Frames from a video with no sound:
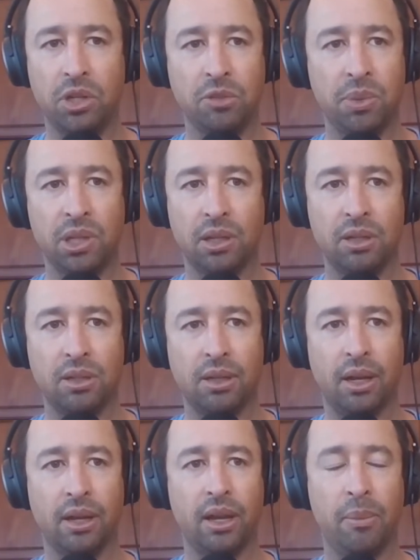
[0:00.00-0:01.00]
just because
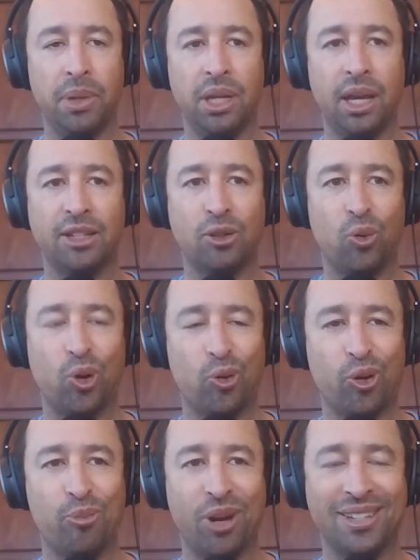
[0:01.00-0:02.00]
a company has a
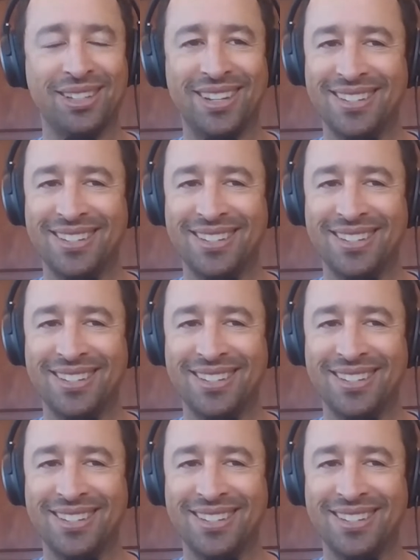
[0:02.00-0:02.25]
world present